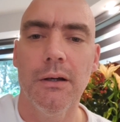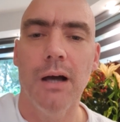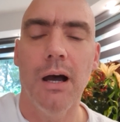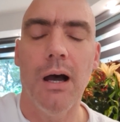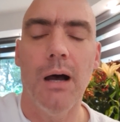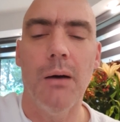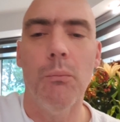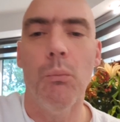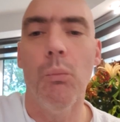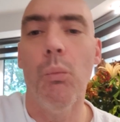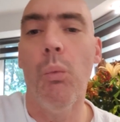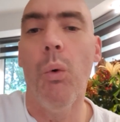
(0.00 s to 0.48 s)

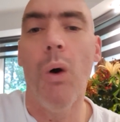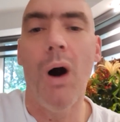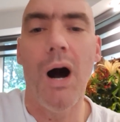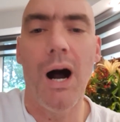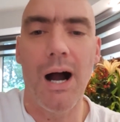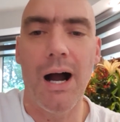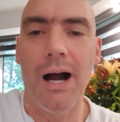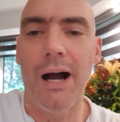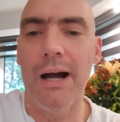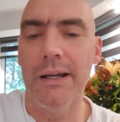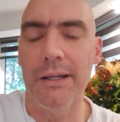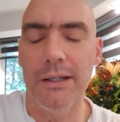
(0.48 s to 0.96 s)
and
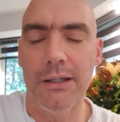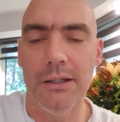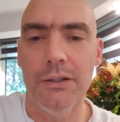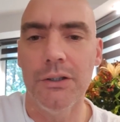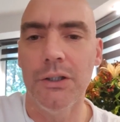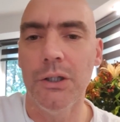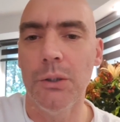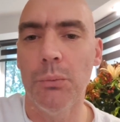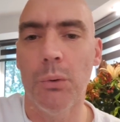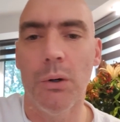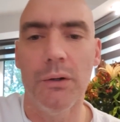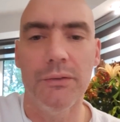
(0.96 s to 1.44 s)
why
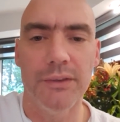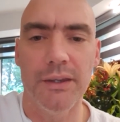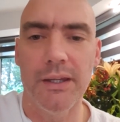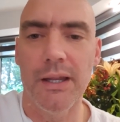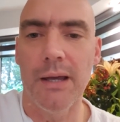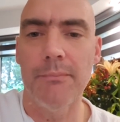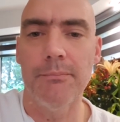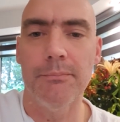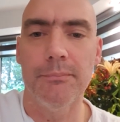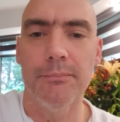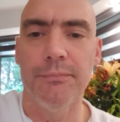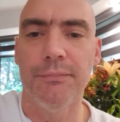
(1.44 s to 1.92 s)
you want
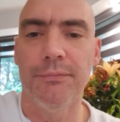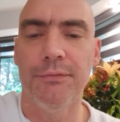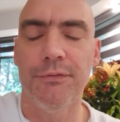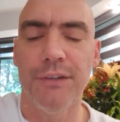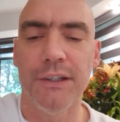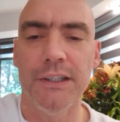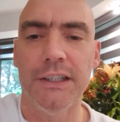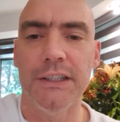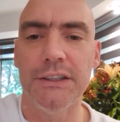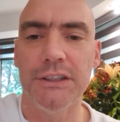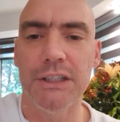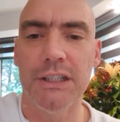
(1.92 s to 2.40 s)
them
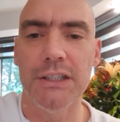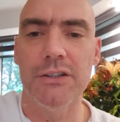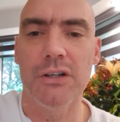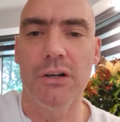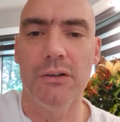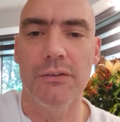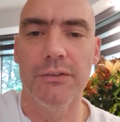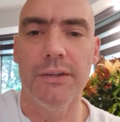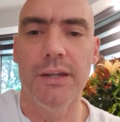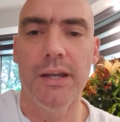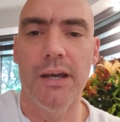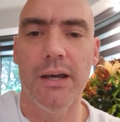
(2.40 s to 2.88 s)
finishes
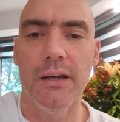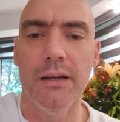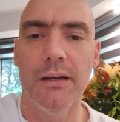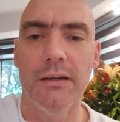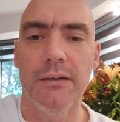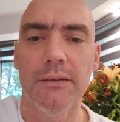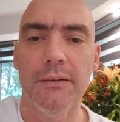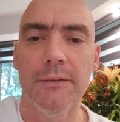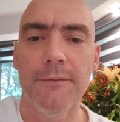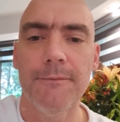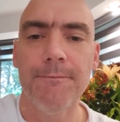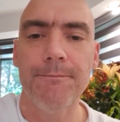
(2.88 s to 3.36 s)
on there.
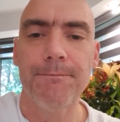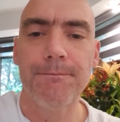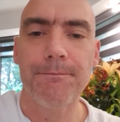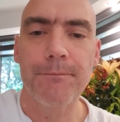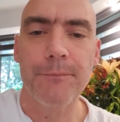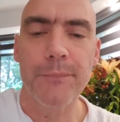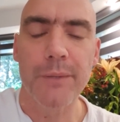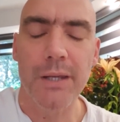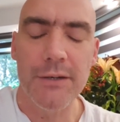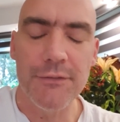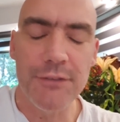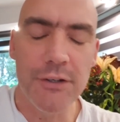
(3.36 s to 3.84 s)

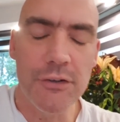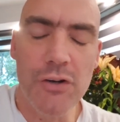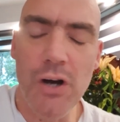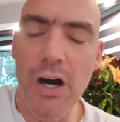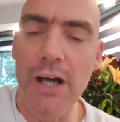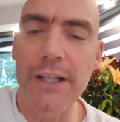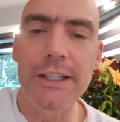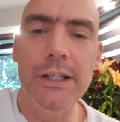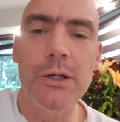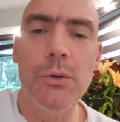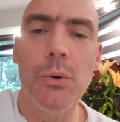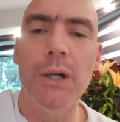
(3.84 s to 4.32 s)
If you've got
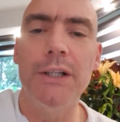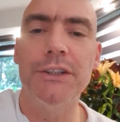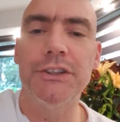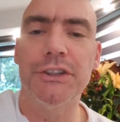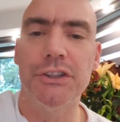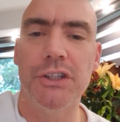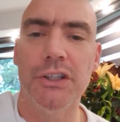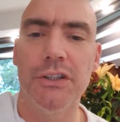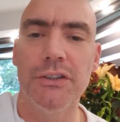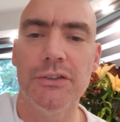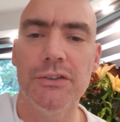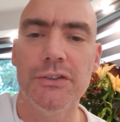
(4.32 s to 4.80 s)
any
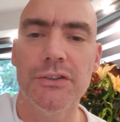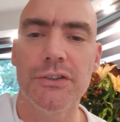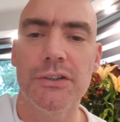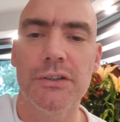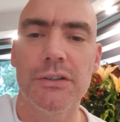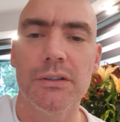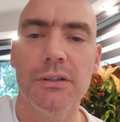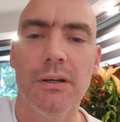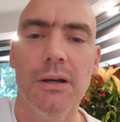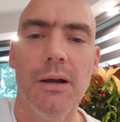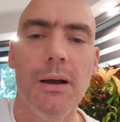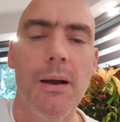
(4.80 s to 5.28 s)

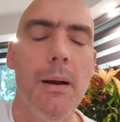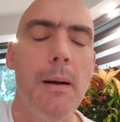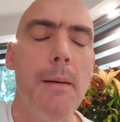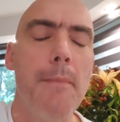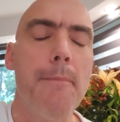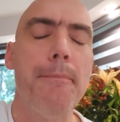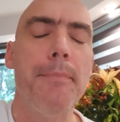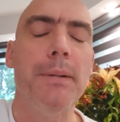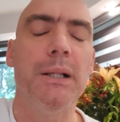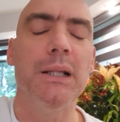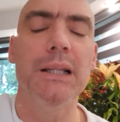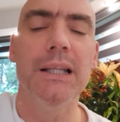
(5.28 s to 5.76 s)
questions,
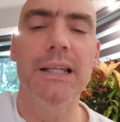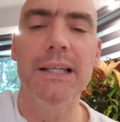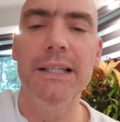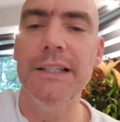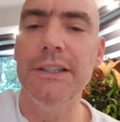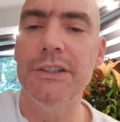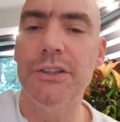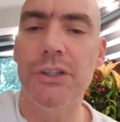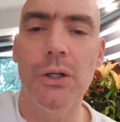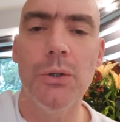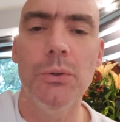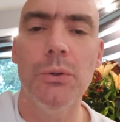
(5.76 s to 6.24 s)

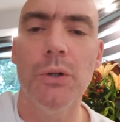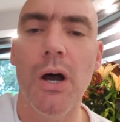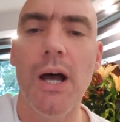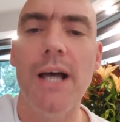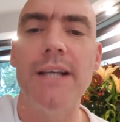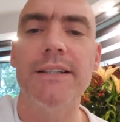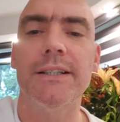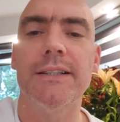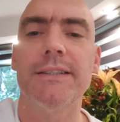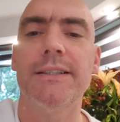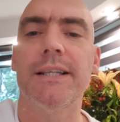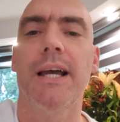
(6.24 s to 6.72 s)
please do not
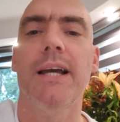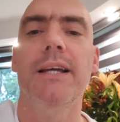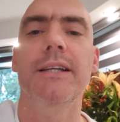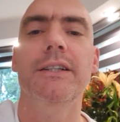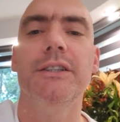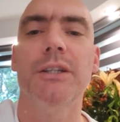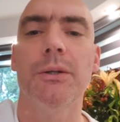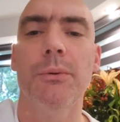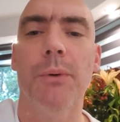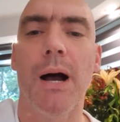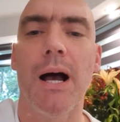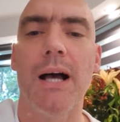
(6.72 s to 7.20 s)
hesitate
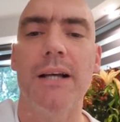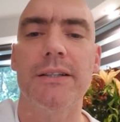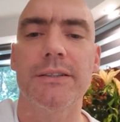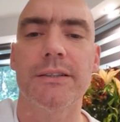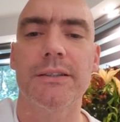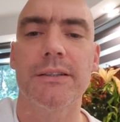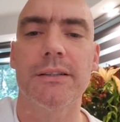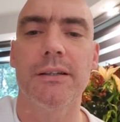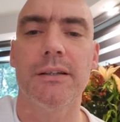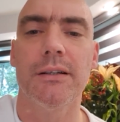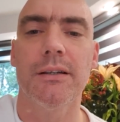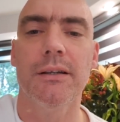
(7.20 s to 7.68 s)
to
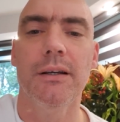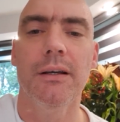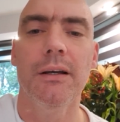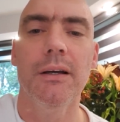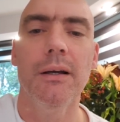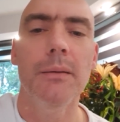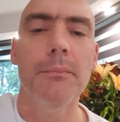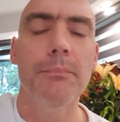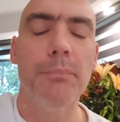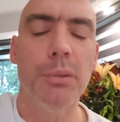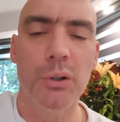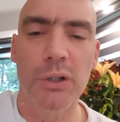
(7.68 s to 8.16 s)
ask.
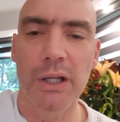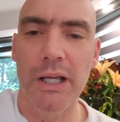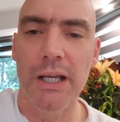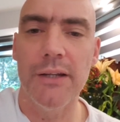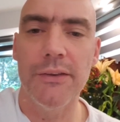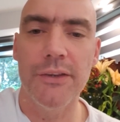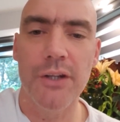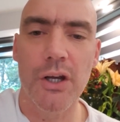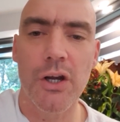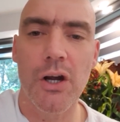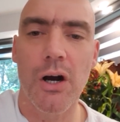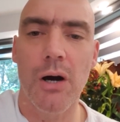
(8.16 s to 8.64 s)
Put it in
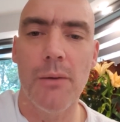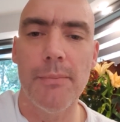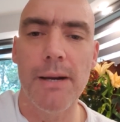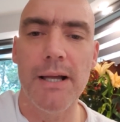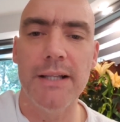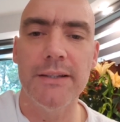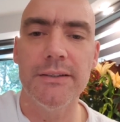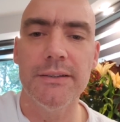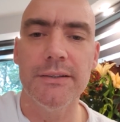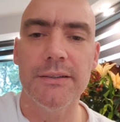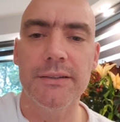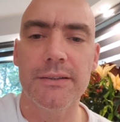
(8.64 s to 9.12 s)
the
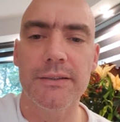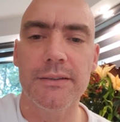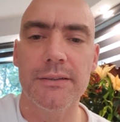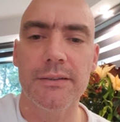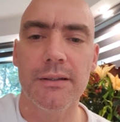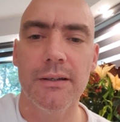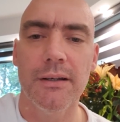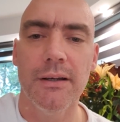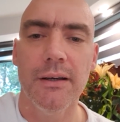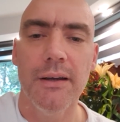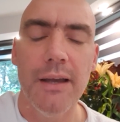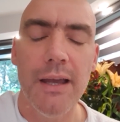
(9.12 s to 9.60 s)
comments.
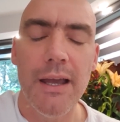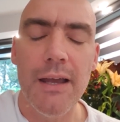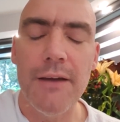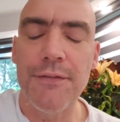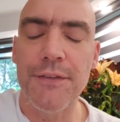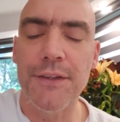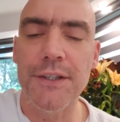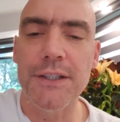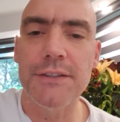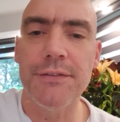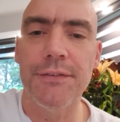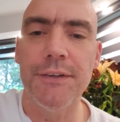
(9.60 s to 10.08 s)
If
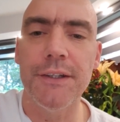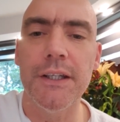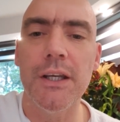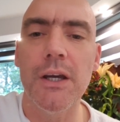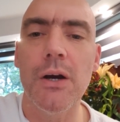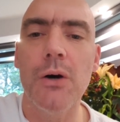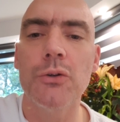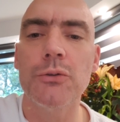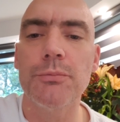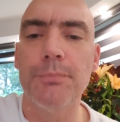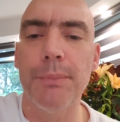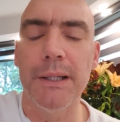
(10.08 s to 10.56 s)
this
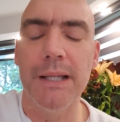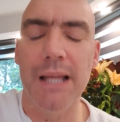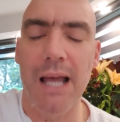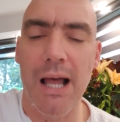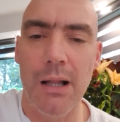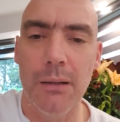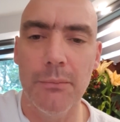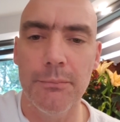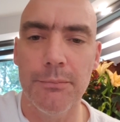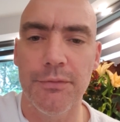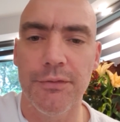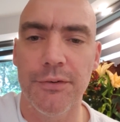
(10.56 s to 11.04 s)
video's been
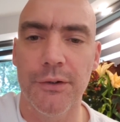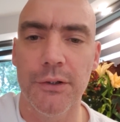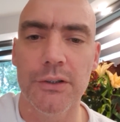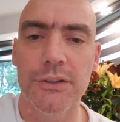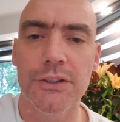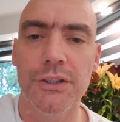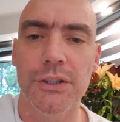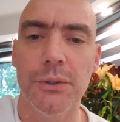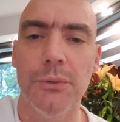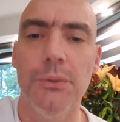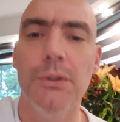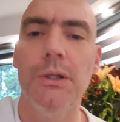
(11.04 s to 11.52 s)
helpful
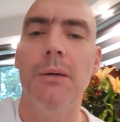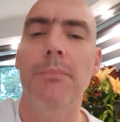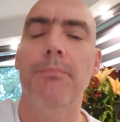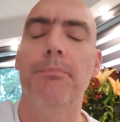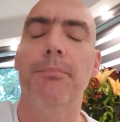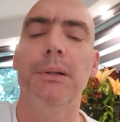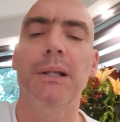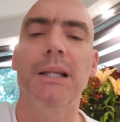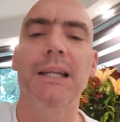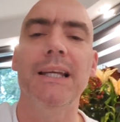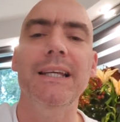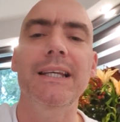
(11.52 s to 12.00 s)
to you,
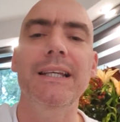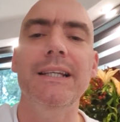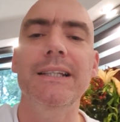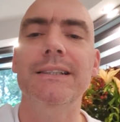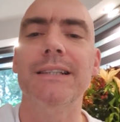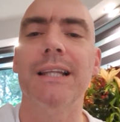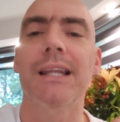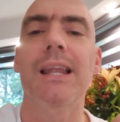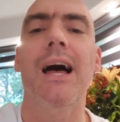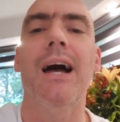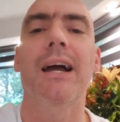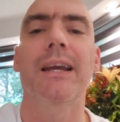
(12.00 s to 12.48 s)
please
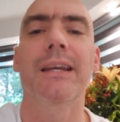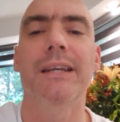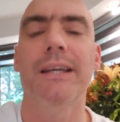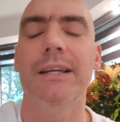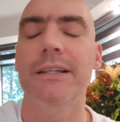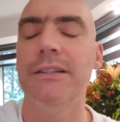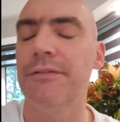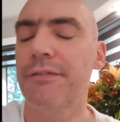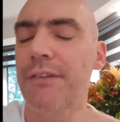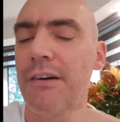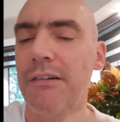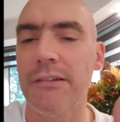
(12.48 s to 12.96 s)
like.
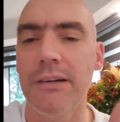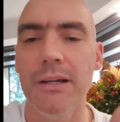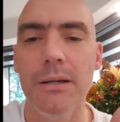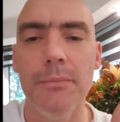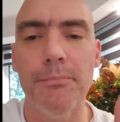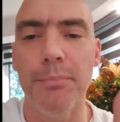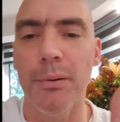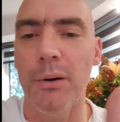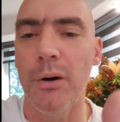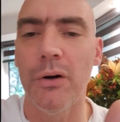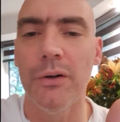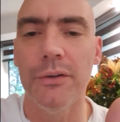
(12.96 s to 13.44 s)
It's very
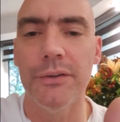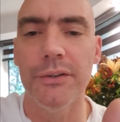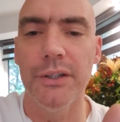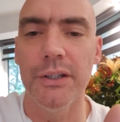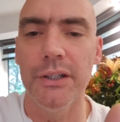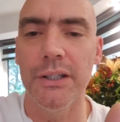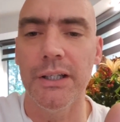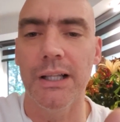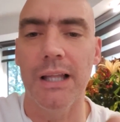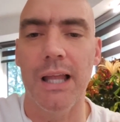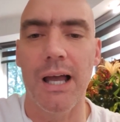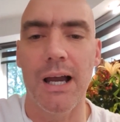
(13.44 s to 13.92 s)
important that
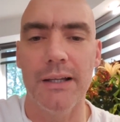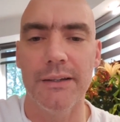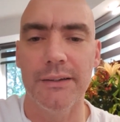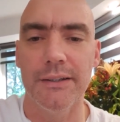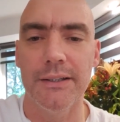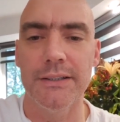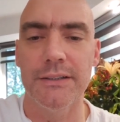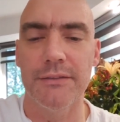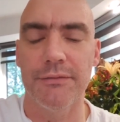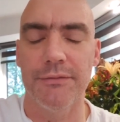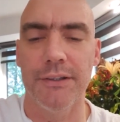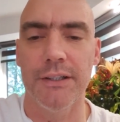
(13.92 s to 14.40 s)
you like
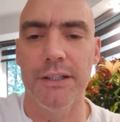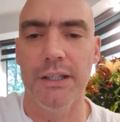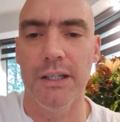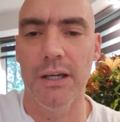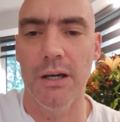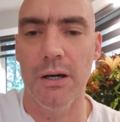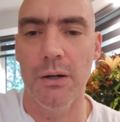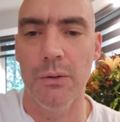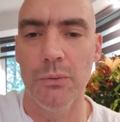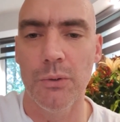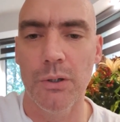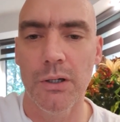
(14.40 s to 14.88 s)
this
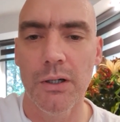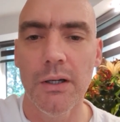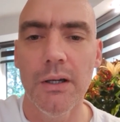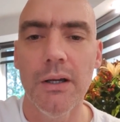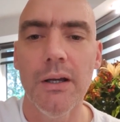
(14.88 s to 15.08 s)
video.